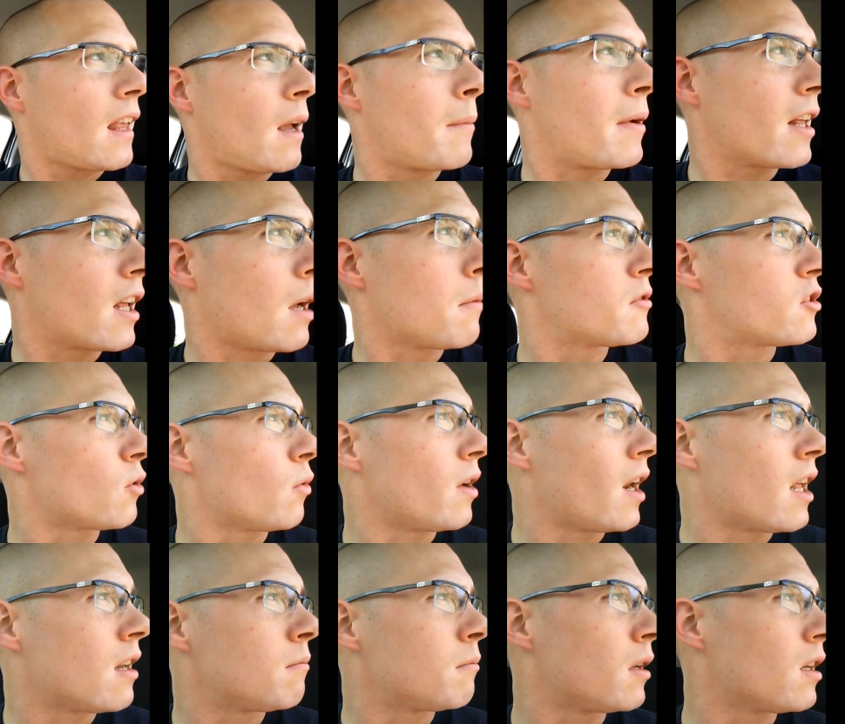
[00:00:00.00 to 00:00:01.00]
I mean, it comes to
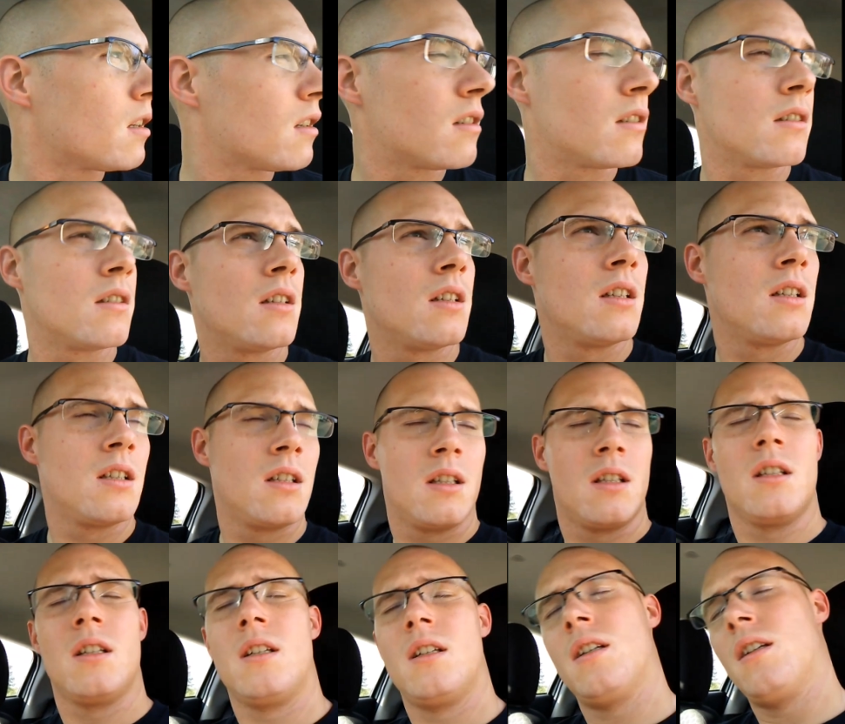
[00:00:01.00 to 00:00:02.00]
an end, but.
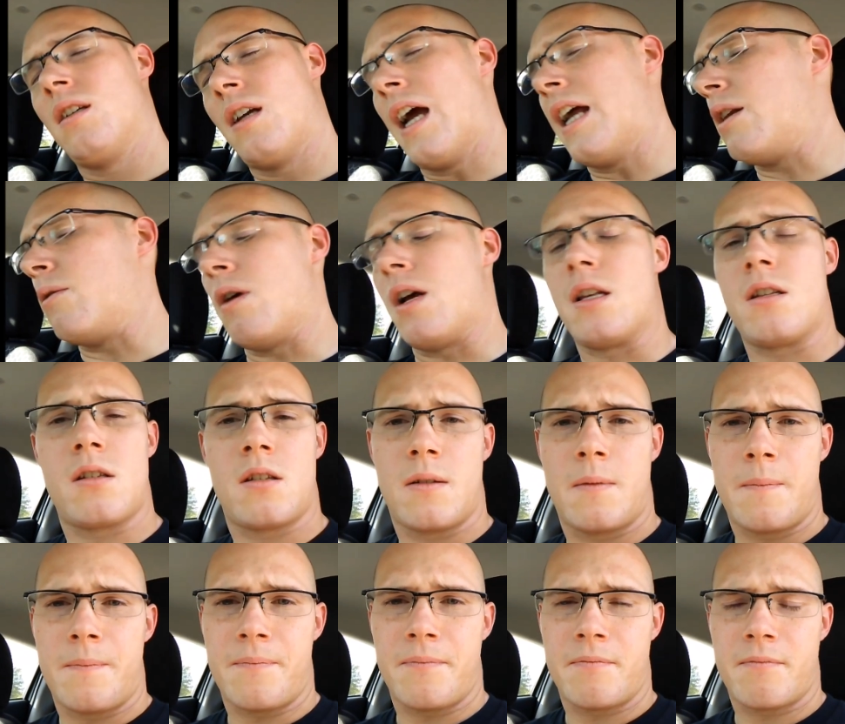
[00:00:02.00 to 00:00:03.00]
Anyways,
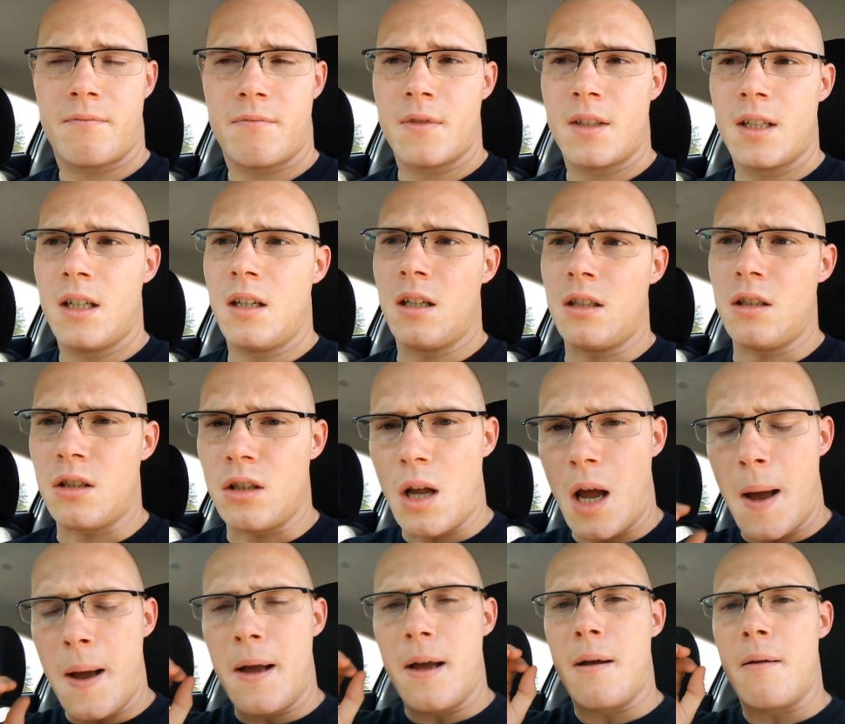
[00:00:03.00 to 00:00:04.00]

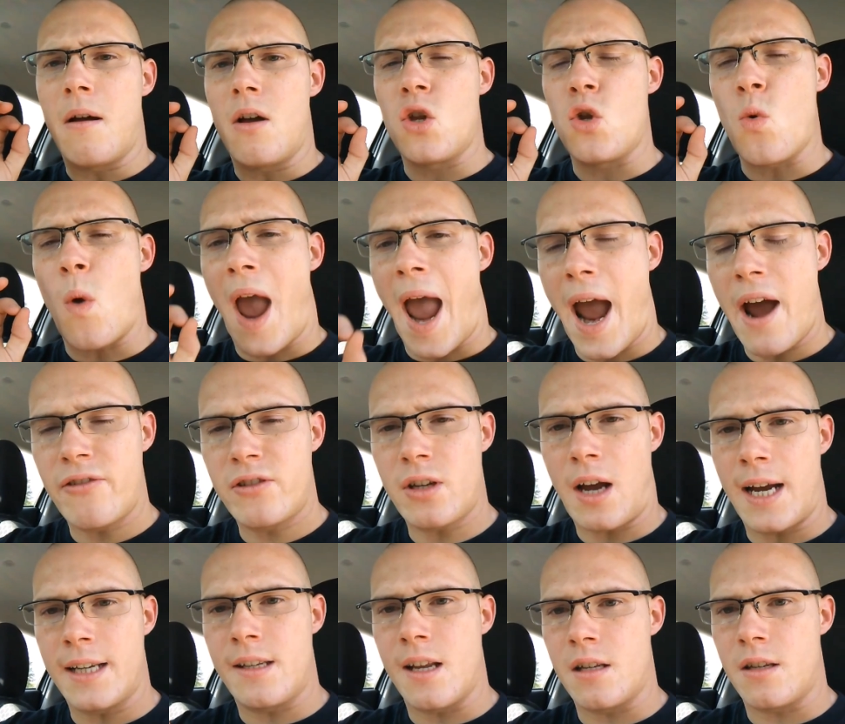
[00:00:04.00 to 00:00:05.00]
you have
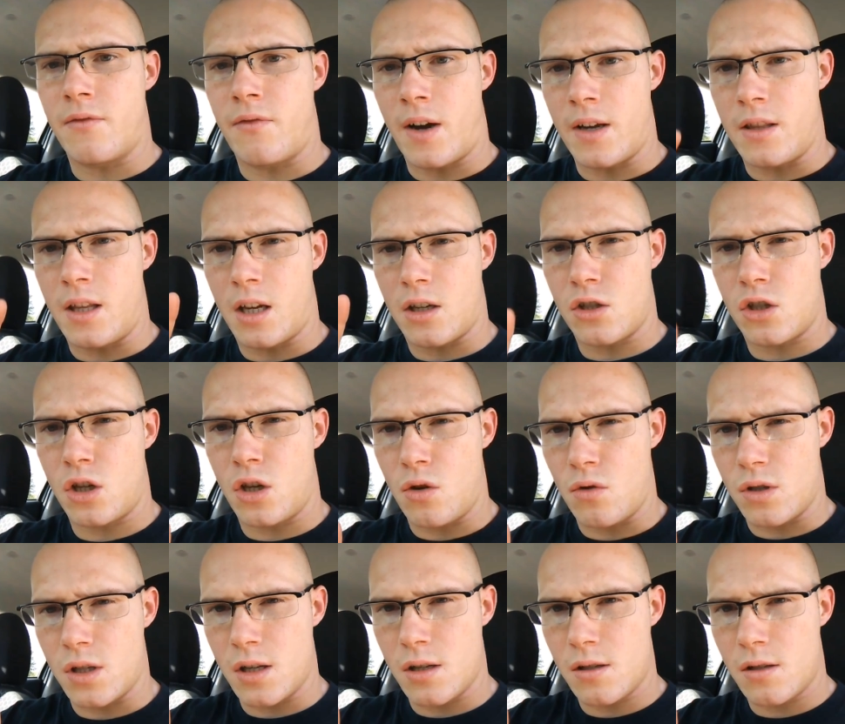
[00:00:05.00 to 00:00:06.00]
to identify the
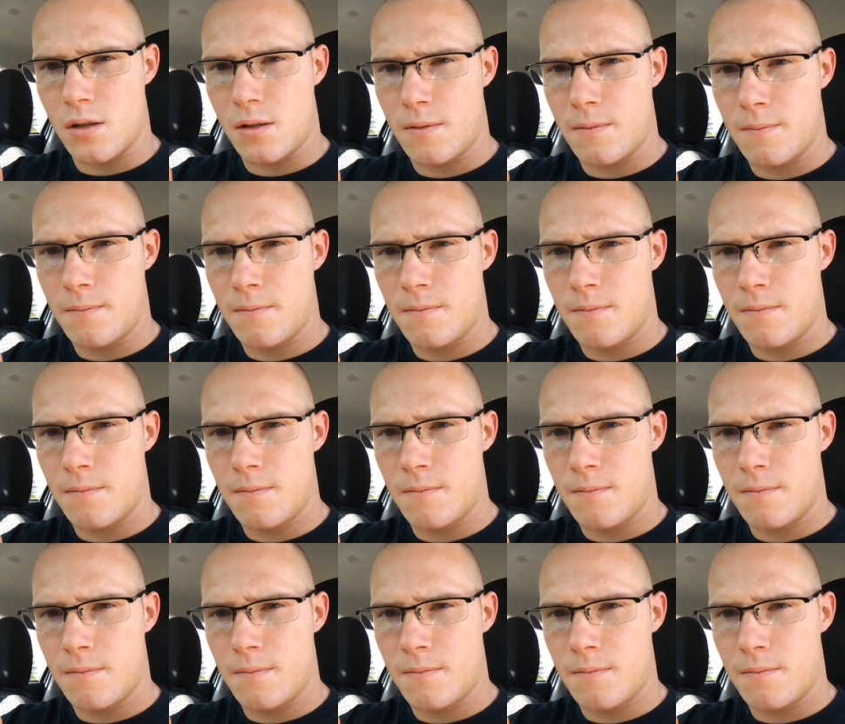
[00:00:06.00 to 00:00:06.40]
excuses.